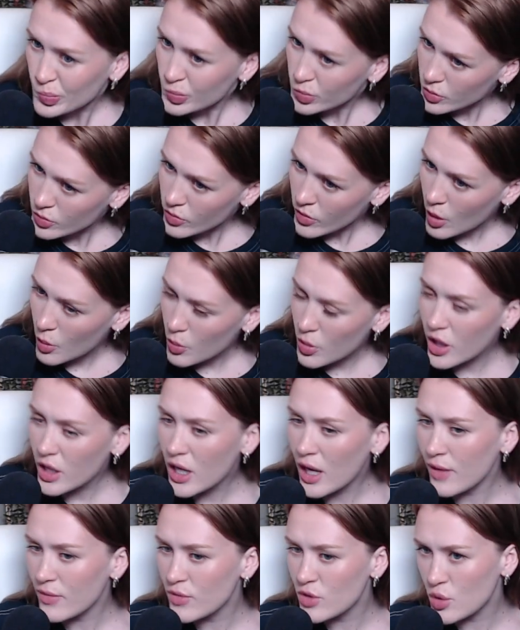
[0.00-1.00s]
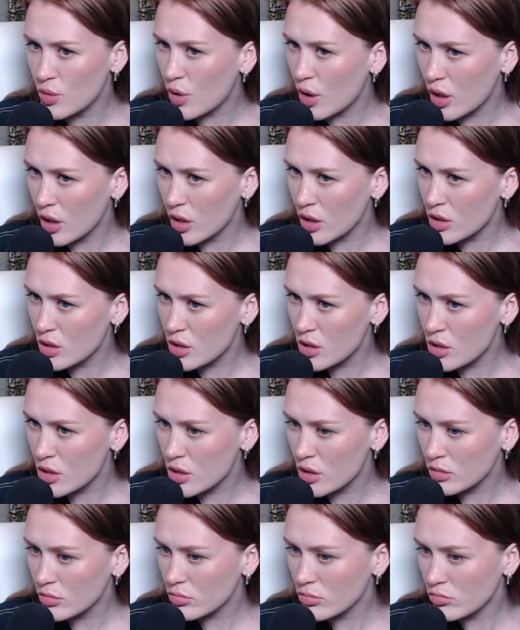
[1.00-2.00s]
still we already have two cards.
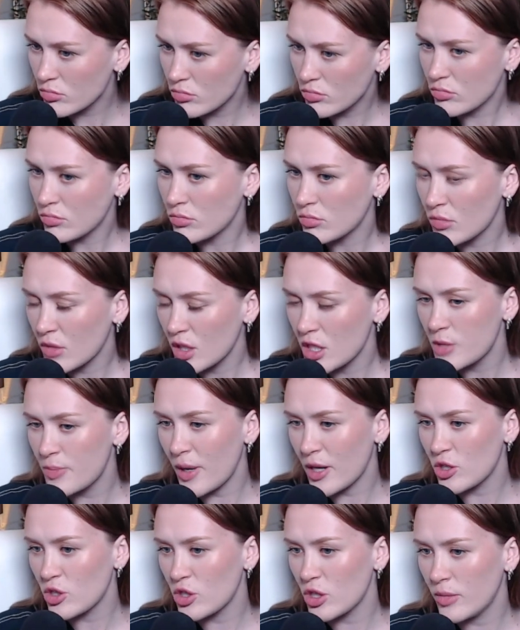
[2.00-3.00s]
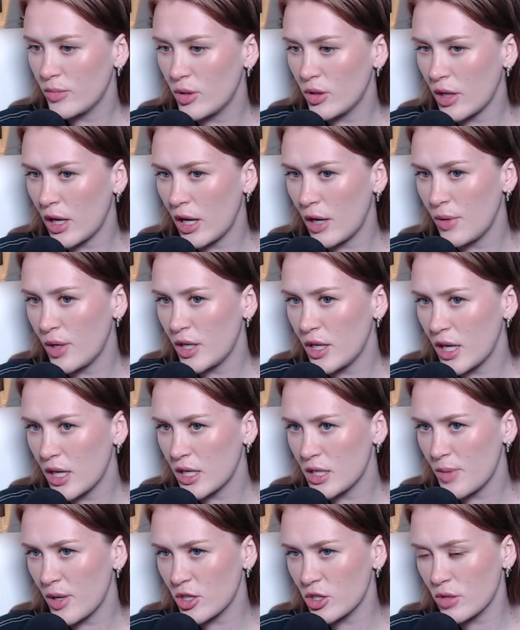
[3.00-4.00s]
Heroes. Spectrum. Okay, we already
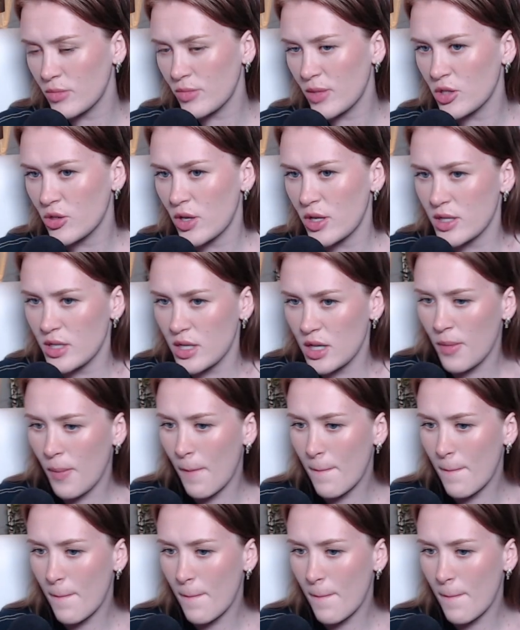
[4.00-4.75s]
have Spectrum. That's crazy.